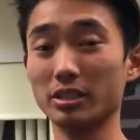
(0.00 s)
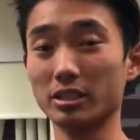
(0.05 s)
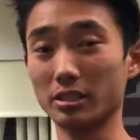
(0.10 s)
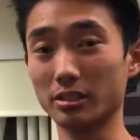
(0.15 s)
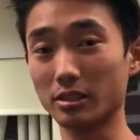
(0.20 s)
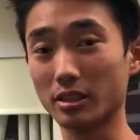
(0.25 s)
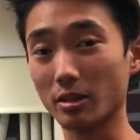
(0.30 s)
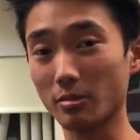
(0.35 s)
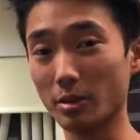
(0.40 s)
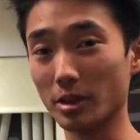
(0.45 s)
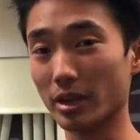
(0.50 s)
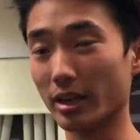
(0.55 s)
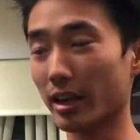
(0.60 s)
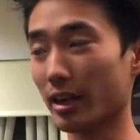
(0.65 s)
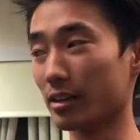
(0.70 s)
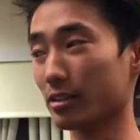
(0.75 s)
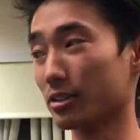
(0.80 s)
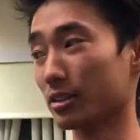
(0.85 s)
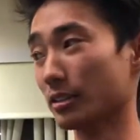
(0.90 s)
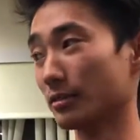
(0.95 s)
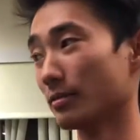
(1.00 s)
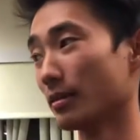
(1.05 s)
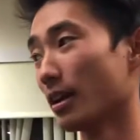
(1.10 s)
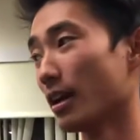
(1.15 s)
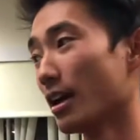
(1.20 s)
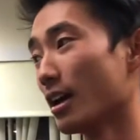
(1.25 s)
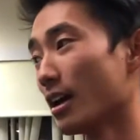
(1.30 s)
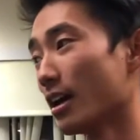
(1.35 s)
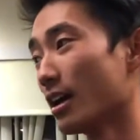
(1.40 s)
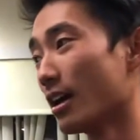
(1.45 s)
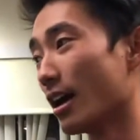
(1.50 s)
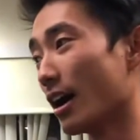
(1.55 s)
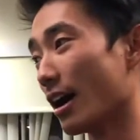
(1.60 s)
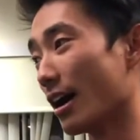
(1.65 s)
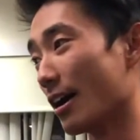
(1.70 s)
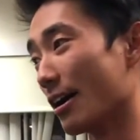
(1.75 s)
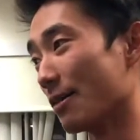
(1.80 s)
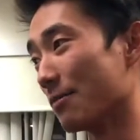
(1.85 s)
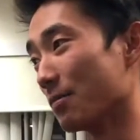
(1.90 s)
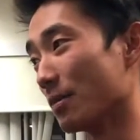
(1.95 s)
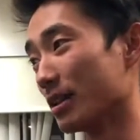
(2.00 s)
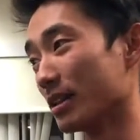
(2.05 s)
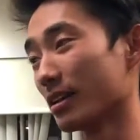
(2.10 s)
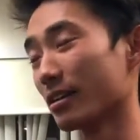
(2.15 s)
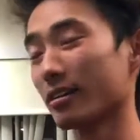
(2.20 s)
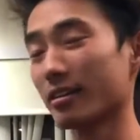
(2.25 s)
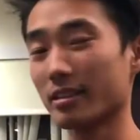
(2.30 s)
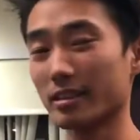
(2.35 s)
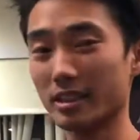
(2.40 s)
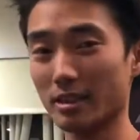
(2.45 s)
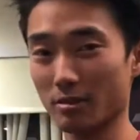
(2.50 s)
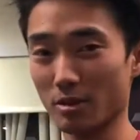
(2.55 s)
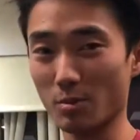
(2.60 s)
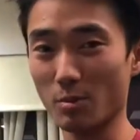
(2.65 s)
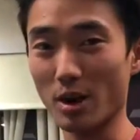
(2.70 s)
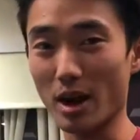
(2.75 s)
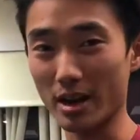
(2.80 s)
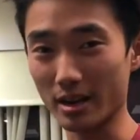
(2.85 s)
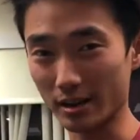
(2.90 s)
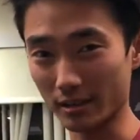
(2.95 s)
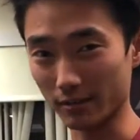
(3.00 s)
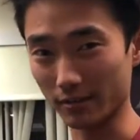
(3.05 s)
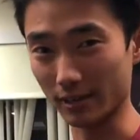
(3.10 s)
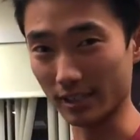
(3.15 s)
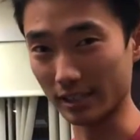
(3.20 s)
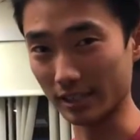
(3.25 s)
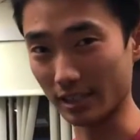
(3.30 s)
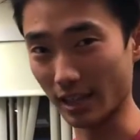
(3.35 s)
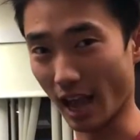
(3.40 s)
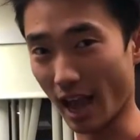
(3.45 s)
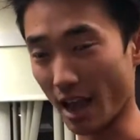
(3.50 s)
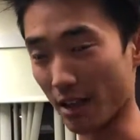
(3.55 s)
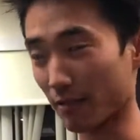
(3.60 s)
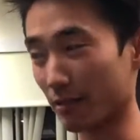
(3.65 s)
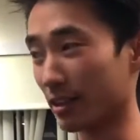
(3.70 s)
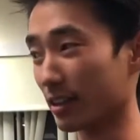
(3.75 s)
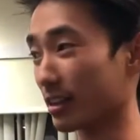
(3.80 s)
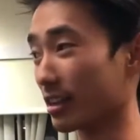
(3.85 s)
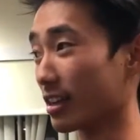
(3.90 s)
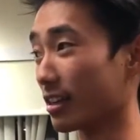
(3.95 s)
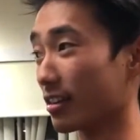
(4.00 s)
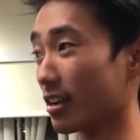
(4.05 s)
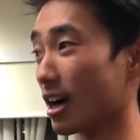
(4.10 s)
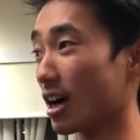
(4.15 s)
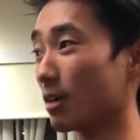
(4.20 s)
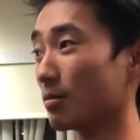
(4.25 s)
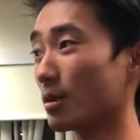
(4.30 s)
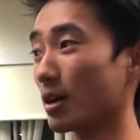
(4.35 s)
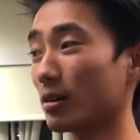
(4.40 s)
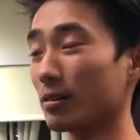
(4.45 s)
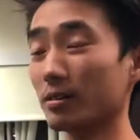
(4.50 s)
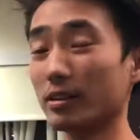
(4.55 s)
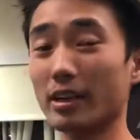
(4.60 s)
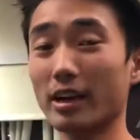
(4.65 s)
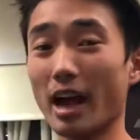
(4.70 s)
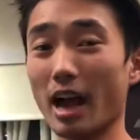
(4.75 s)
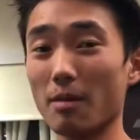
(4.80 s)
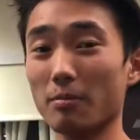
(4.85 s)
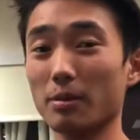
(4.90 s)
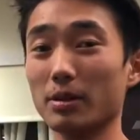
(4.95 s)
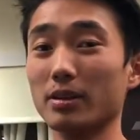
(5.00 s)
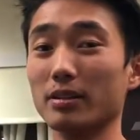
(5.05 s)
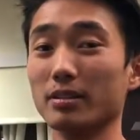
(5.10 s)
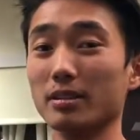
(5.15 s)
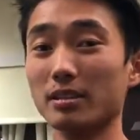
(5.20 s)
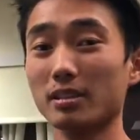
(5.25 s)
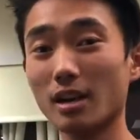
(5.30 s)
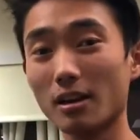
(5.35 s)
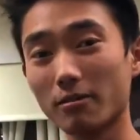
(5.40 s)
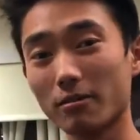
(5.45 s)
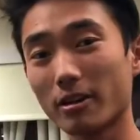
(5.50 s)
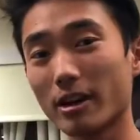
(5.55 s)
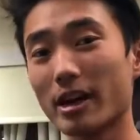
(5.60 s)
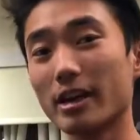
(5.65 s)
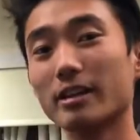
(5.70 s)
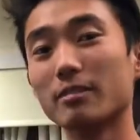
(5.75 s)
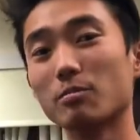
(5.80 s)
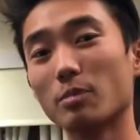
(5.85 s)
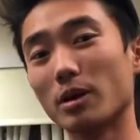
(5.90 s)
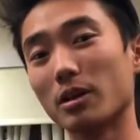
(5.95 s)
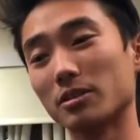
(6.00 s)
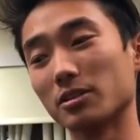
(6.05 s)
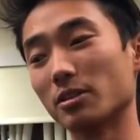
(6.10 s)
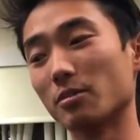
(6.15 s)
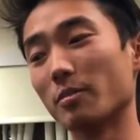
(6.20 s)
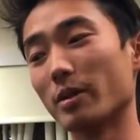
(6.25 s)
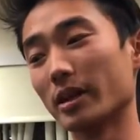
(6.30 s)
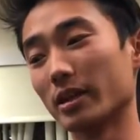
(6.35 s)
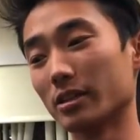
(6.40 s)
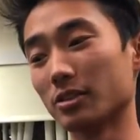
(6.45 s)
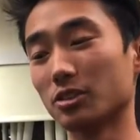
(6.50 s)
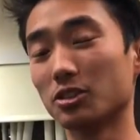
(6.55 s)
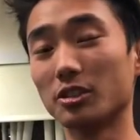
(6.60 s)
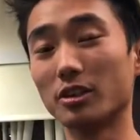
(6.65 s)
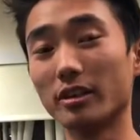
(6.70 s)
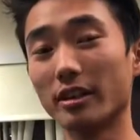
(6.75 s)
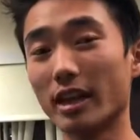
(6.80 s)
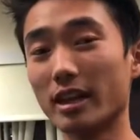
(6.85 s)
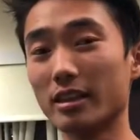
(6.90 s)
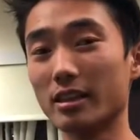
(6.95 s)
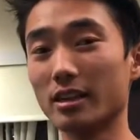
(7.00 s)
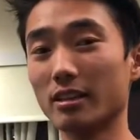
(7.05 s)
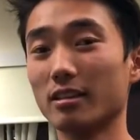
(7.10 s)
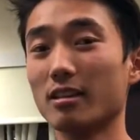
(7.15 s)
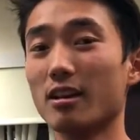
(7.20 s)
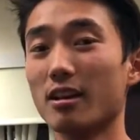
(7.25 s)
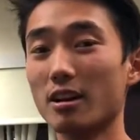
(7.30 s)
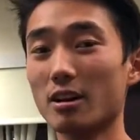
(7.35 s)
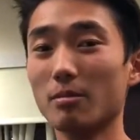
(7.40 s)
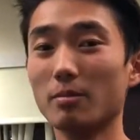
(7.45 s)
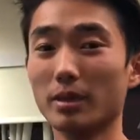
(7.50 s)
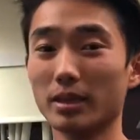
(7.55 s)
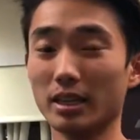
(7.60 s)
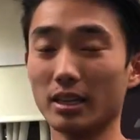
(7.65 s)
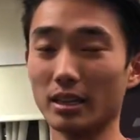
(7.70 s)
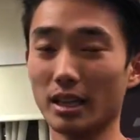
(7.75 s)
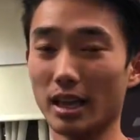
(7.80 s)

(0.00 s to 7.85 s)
serial communication. And the other thing that we're proud of is having the alarm not only happen on the software end, but also making sure that the alarm and the